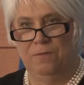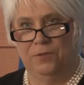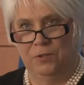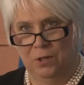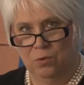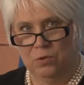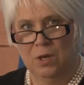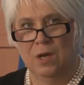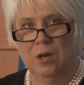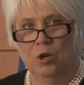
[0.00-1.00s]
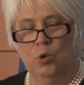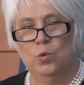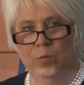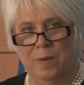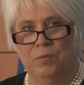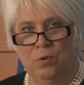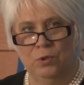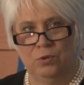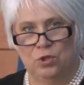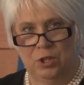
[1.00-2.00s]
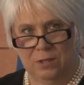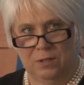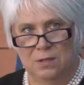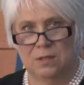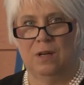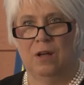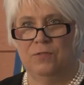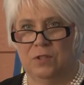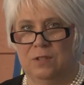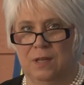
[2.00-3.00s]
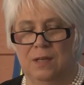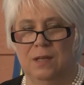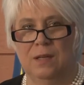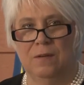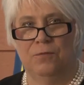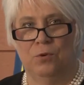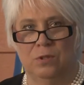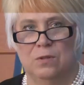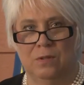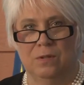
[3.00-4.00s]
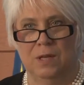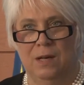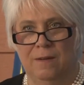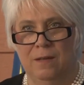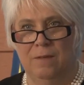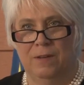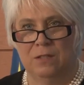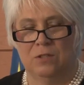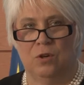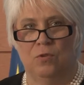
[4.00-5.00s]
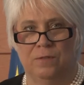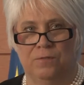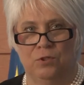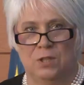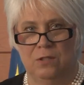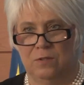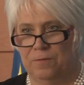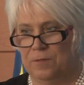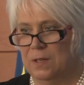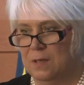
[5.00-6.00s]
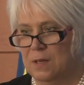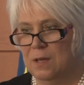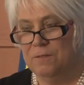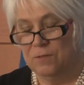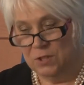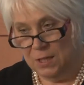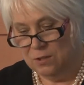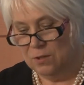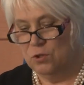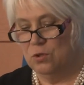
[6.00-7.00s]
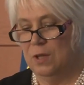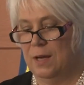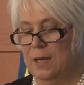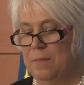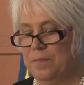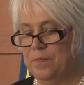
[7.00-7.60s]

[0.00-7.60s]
for those who will be brought to justice after the, the events of the 14th of 15th of July.